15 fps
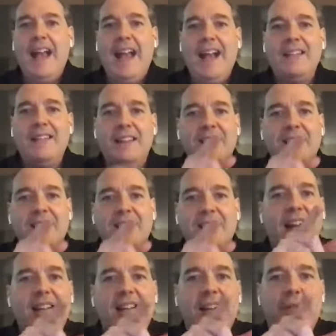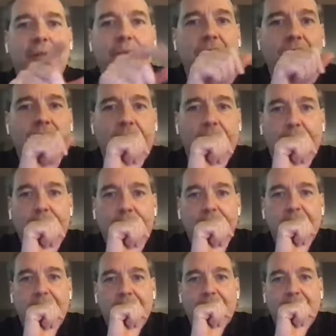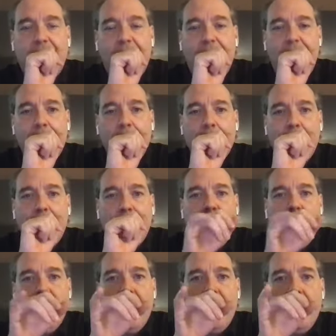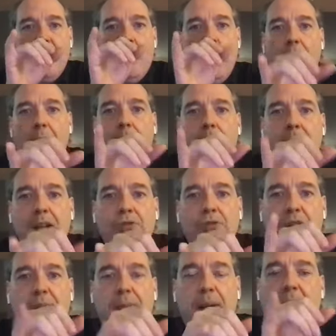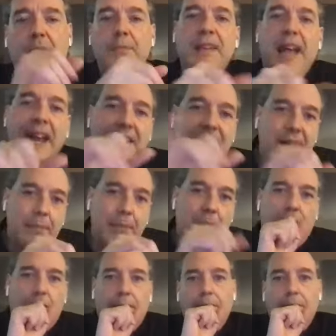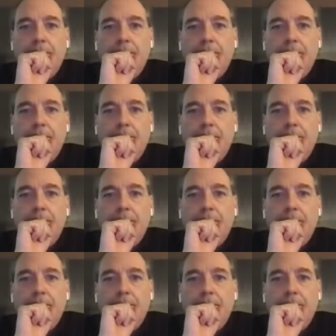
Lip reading: And this is an idea from theoretical physics that the weight matrix becomes atypical.